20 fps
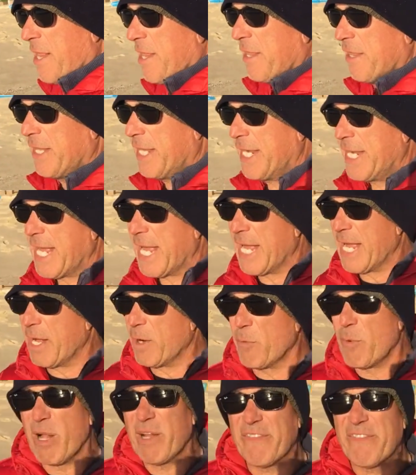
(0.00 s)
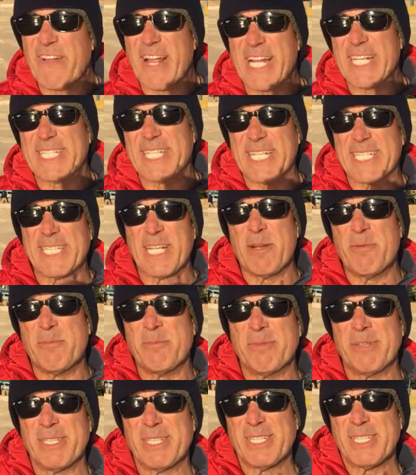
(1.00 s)
the welfare system
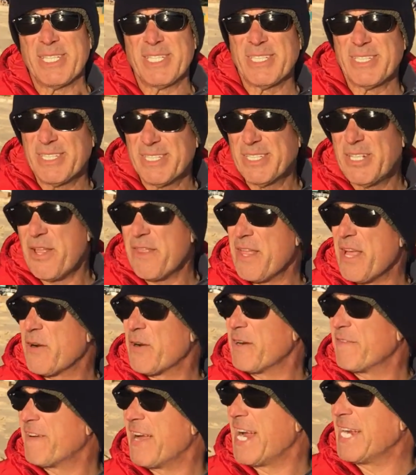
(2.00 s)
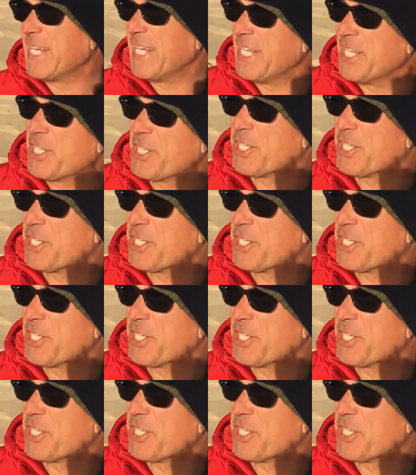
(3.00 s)
to their advantage.